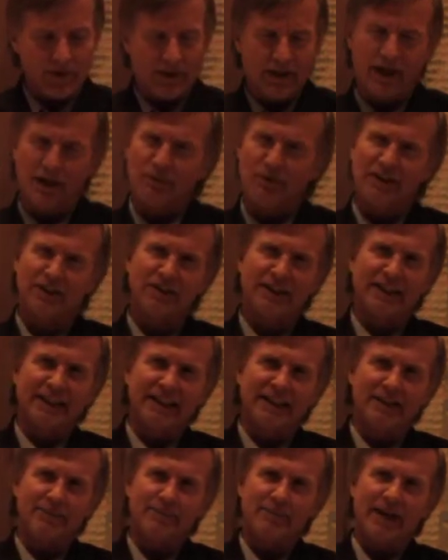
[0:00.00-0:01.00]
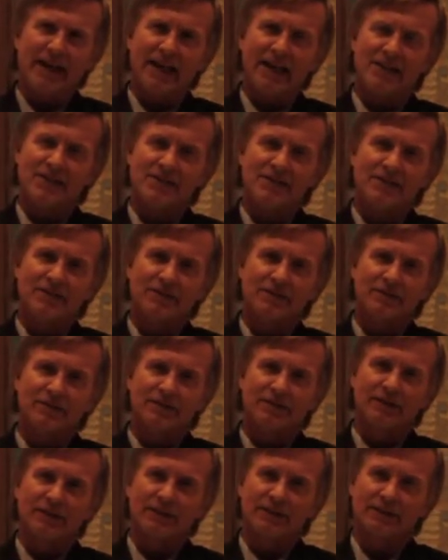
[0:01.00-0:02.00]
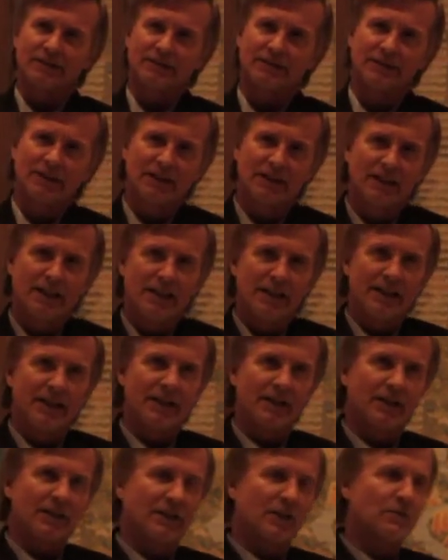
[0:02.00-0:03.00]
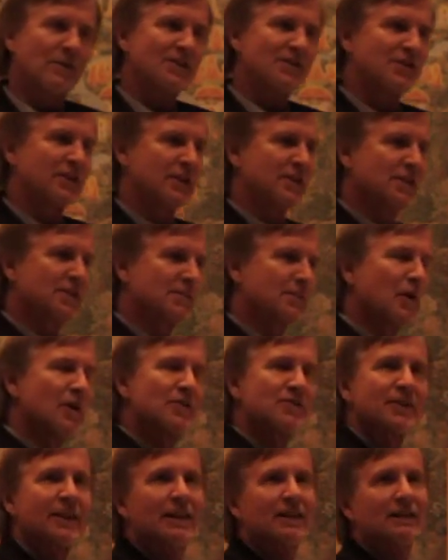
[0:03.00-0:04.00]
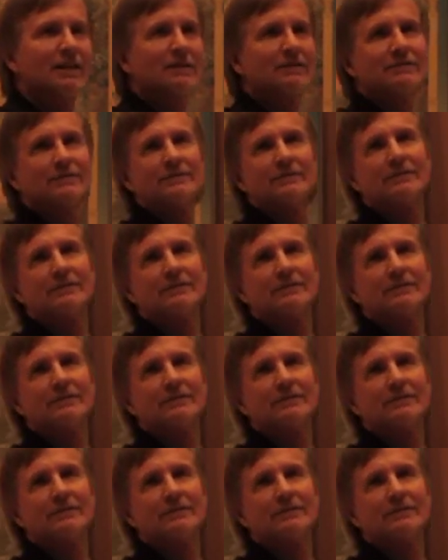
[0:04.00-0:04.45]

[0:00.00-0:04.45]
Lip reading: are we looking at impacts? Or the question is small-scale